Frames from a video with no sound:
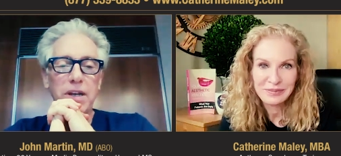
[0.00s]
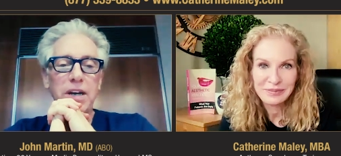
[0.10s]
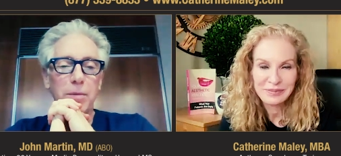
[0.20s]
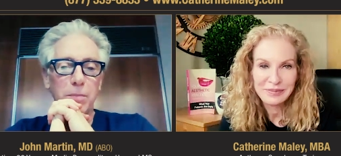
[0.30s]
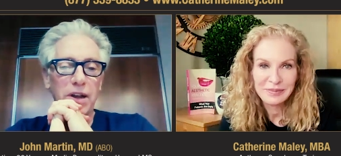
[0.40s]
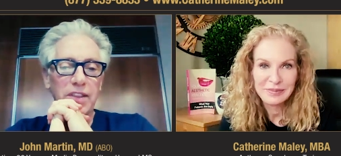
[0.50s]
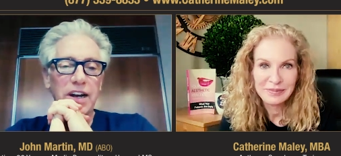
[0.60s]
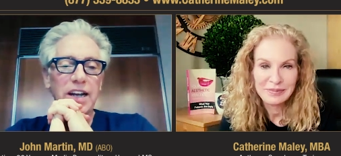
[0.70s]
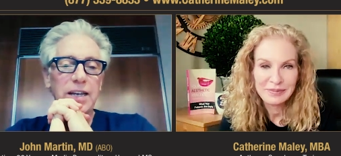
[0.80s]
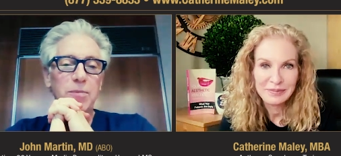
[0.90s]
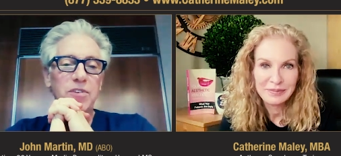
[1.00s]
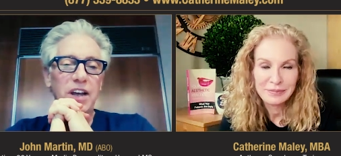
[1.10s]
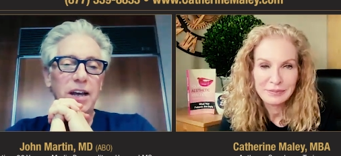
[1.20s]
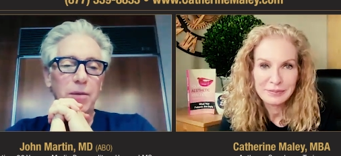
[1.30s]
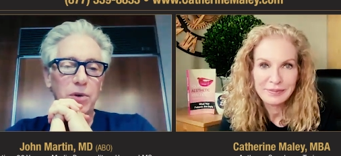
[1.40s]
Speaker 1: a meeting a month. And I keep
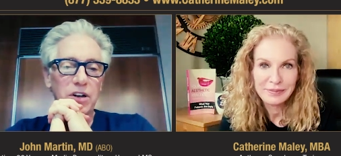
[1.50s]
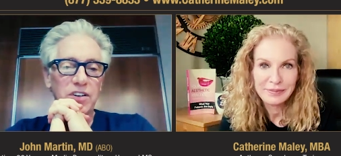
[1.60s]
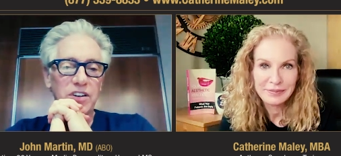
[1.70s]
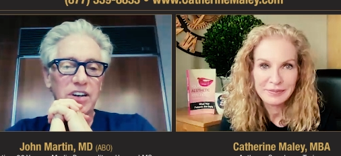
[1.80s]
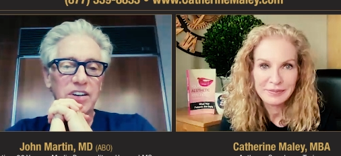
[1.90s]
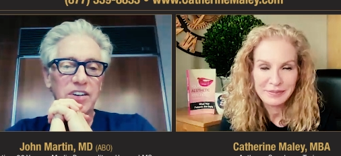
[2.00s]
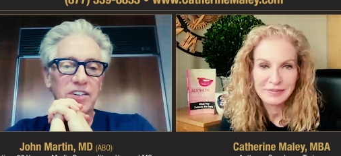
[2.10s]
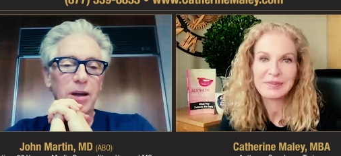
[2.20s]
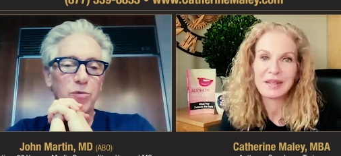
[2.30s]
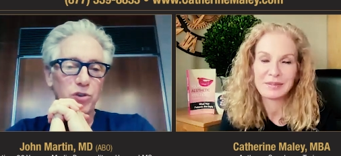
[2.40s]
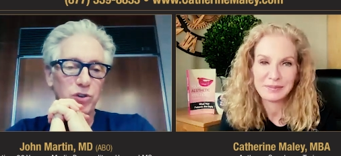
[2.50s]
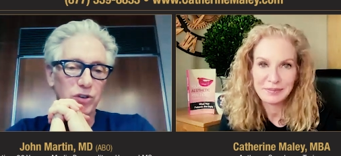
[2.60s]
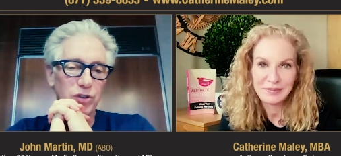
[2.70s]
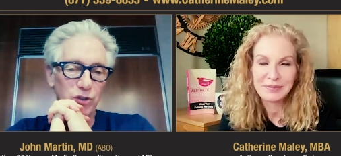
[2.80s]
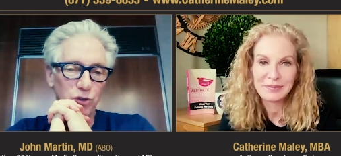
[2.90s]
saying I'm going to stop
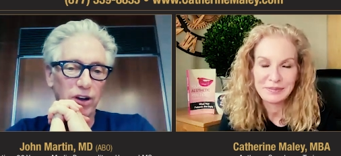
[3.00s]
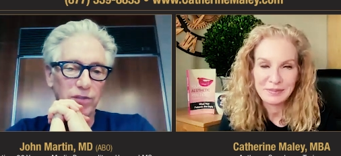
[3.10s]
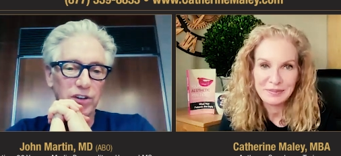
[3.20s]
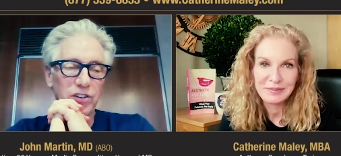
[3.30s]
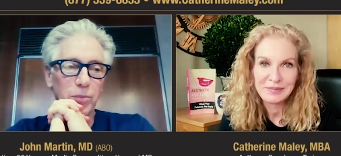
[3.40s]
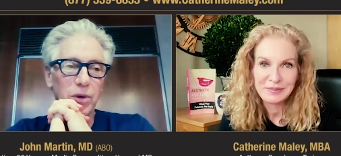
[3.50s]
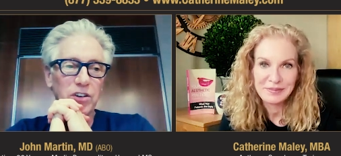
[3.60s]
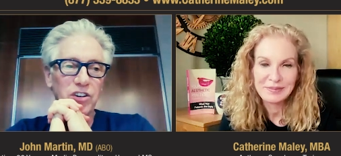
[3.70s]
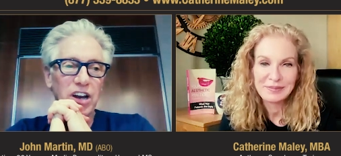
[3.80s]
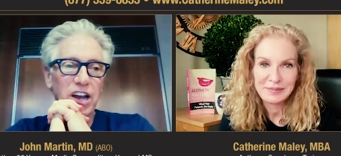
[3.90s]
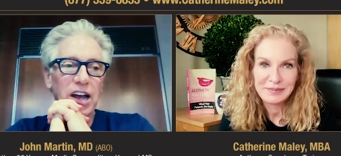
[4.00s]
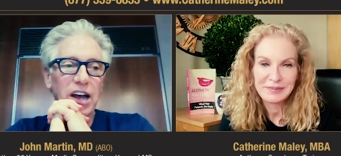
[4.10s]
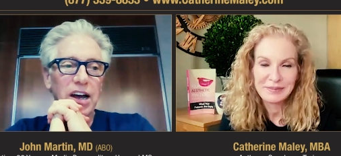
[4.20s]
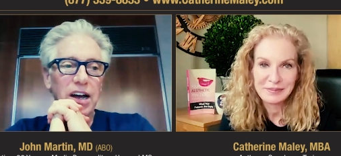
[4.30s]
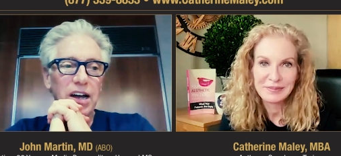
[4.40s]
traveling so much.
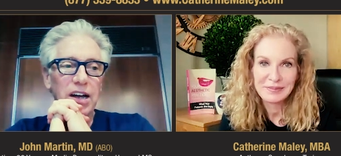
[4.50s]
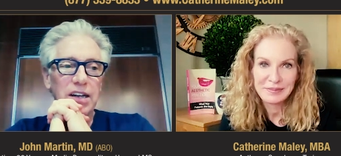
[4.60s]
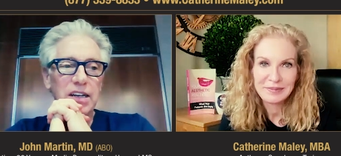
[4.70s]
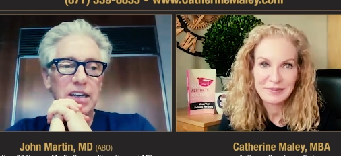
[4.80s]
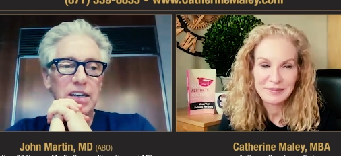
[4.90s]
But